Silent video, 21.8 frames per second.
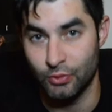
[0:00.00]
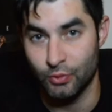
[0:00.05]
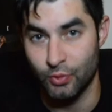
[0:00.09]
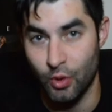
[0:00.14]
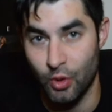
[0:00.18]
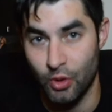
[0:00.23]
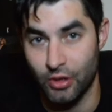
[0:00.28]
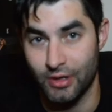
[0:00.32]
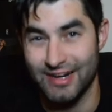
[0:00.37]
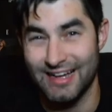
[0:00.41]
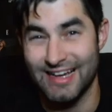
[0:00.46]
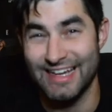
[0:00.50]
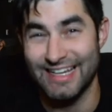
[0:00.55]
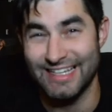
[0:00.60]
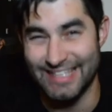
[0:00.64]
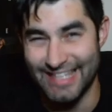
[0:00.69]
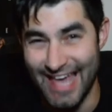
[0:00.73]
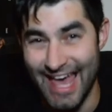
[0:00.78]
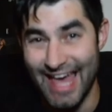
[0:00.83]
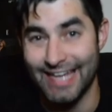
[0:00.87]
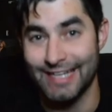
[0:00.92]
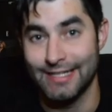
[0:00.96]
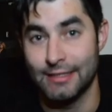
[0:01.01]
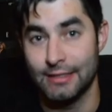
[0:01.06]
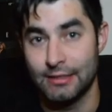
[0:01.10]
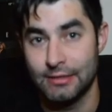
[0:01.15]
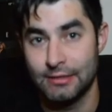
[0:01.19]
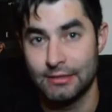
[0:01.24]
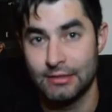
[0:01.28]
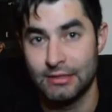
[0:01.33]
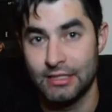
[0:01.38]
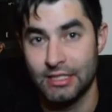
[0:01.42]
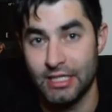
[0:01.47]
war again
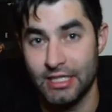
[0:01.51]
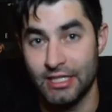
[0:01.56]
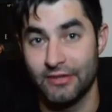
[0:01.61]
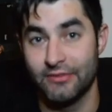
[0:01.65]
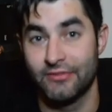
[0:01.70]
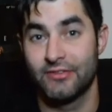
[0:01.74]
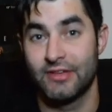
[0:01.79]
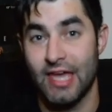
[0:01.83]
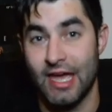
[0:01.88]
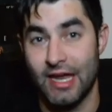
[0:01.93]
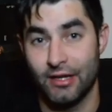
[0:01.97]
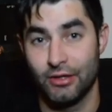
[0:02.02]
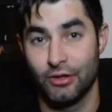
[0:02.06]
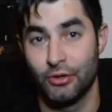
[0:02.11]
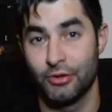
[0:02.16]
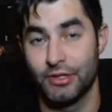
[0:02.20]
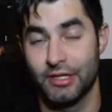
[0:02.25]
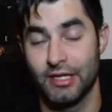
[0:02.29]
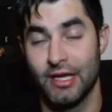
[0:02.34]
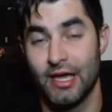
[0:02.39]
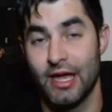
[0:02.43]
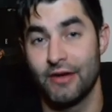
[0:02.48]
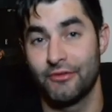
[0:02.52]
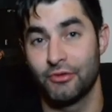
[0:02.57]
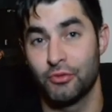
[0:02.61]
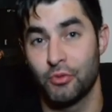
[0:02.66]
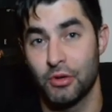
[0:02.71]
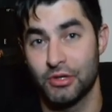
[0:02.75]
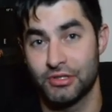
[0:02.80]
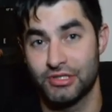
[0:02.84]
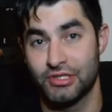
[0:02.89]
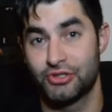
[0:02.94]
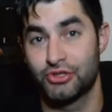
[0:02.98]
if Catalonia ever
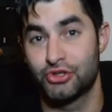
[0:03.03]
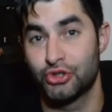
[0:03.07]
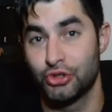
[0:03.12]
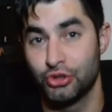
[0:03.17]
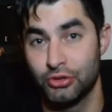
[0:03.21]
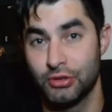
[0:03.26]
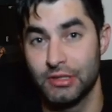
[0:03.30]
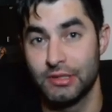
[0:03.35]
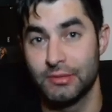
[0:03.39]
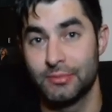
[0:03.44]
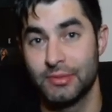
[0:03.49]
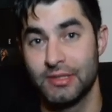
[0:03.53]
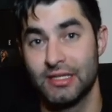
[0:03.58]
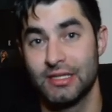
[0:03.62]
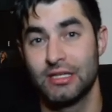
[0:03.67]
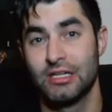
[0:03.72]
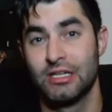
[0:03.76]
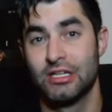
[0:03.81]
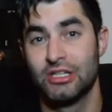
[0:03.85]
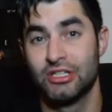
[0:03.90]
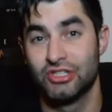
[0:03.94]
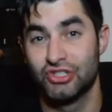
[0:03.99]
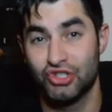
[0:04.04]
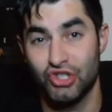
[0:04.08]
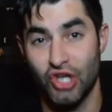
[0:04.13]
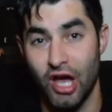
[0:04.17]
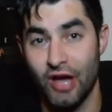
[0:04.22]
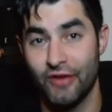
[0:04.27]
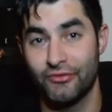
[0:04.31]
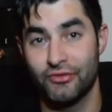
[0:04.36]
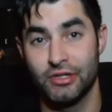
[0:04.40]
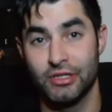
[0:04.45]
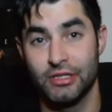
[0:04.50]
wants to truly be
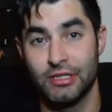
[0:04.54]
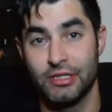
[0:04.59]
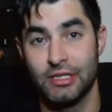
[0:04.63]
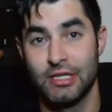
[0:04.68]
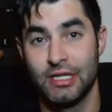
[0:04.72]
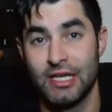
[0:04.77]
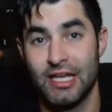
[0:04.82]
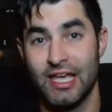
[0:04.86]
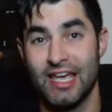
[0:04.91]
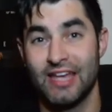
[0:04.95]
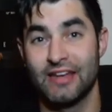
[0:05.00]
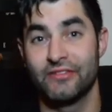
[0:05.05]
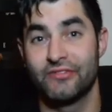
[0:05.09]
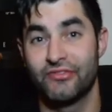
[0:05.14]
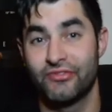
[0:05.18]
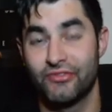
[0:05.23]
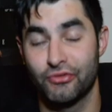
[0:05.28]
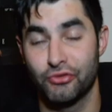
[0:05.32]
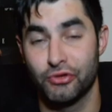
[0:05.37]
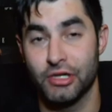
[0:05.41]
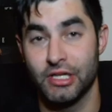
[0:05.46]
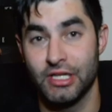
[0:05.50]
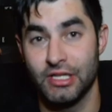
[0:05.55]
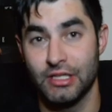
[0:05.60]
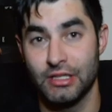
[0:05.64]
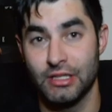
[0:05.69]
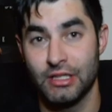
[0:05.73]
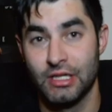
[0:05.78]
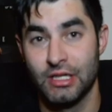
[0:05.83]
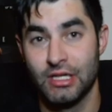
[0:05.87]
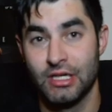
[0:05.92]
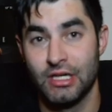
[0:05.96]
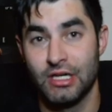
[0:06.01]
sovereign and
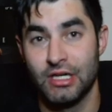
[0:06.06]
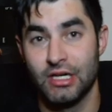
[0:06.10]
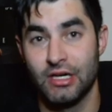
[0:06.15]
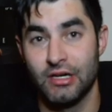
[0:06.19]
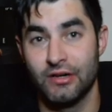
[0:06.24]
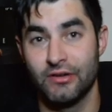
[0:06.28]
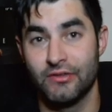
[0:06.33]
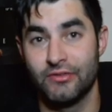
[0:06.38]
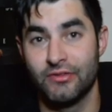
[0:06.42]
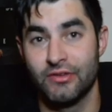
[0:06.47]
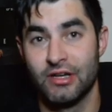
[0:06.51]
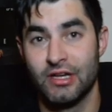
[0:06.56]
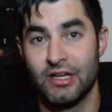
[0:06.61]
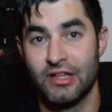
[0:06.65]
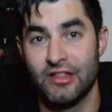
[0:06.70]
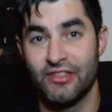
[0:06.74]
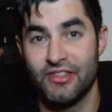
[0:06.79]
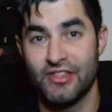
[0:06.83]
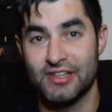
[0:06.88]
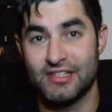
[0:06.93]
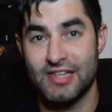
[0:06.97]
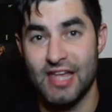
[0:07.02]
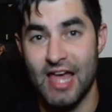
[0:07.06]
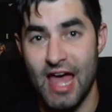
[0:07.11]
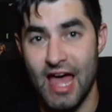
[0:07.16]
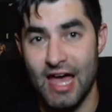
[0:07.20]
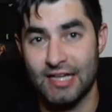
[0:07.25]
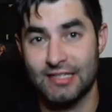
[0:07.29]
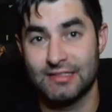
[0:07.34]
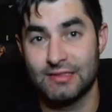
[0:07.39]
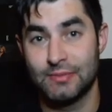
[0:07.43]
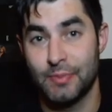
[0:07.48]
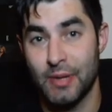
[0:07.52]
free of the
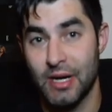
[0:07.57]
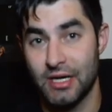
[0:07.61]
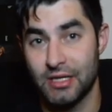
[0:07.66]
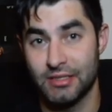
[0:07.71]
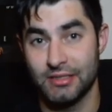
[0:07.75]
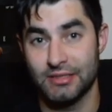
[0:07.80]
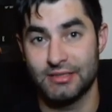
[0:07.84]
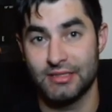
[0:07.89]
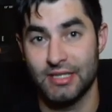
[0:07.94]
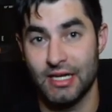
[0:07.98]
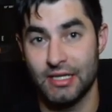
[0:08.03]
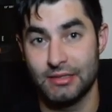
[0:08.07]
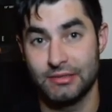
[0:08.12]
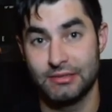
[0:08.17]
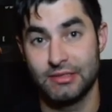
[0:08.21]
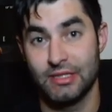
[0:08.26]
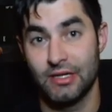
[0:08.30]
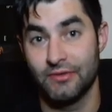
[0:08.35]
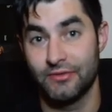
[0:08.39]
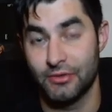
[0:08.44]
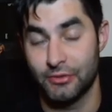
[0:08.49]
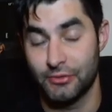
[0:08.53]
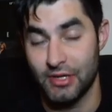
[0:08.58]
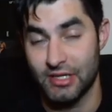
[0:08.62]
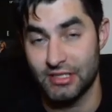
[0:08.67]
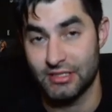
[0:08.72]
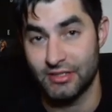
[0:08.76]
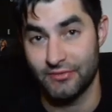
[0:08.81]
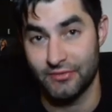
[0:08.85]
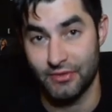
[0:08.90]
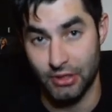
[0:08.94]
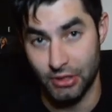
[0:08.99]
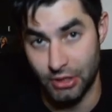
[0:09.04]
tax parasites of the
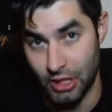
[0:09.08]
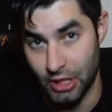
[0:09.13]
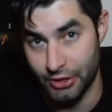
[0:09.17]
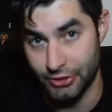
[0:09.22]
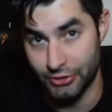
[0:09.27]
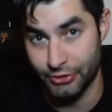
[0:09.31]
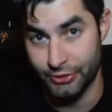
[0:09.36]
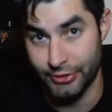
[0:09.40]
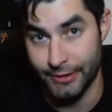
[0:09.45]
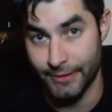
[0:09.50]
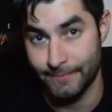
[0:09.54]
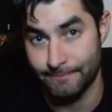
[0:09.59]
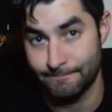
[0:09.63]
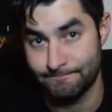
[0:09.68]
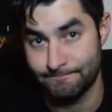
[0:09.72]
rest of their country.